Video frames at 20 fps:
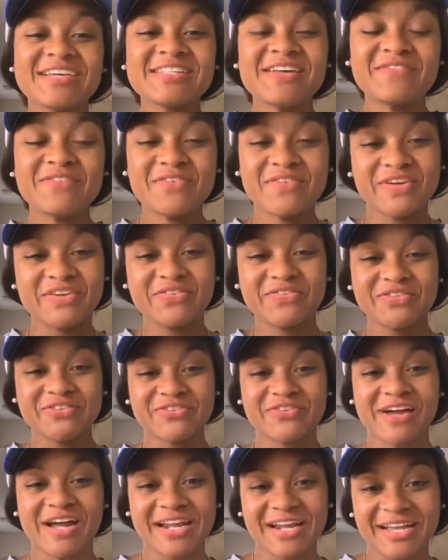guys have a wonderful
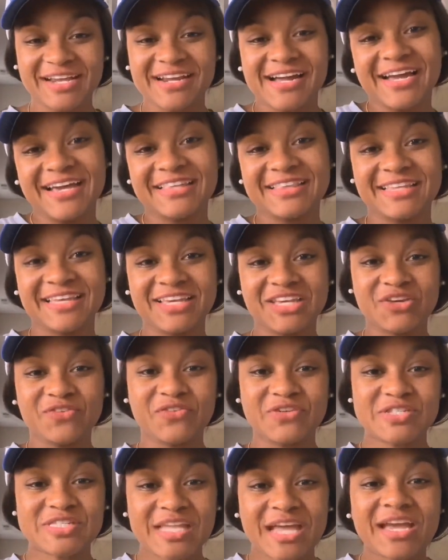Friday night. Thank you
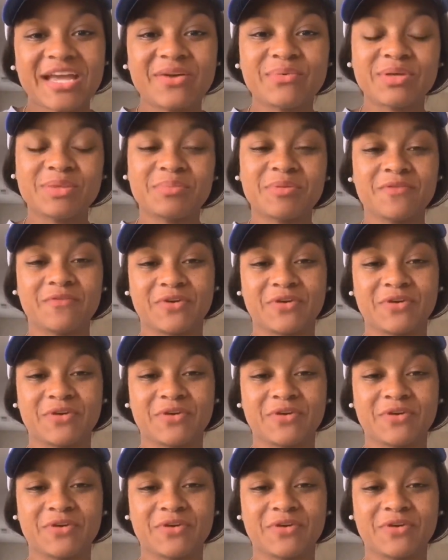for staying with me